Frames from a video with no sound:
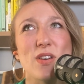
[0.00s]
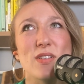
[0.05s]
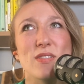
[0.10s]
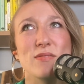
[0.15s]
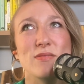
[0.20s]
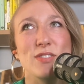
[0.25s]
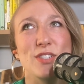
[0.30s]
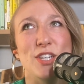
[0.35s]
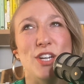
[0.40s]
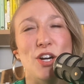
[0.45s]

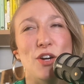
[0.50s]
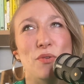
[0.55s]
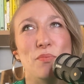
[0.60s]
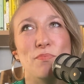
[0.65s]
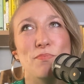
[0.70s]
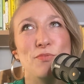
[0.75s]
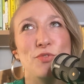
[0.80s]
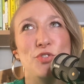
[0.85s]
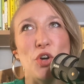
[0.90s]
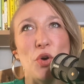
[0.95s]

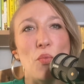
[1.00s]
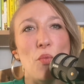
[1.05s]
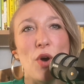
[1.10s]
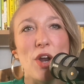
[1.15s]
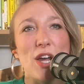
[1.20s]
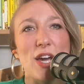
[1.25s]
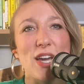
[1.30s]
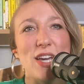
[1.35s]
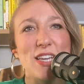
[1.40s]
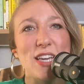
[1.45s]
don't want
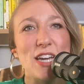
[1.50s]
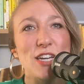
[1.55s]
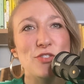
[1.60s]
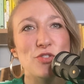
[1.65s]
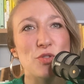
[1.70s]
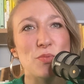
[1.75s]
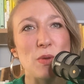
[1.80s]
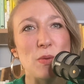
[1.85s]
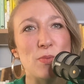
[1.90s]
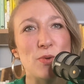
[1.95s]
to engage
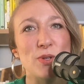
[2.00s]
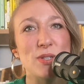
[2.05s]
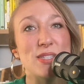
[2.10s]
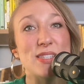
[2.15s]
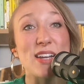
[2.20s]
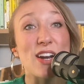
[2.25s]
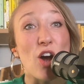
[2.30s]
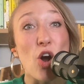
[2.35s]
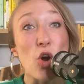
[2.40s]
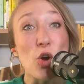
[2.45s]
with people and
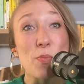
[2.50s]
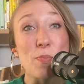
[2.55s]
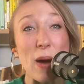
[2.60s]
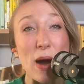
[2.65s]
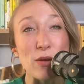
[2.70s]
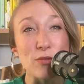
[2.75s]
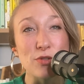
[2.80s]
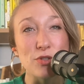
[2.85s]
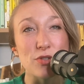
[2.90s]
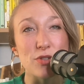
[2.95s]
set a hard
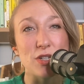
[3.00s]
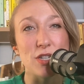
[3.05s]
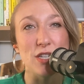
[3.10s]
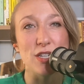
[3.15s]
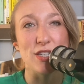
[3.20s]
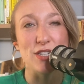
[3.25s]
boundary,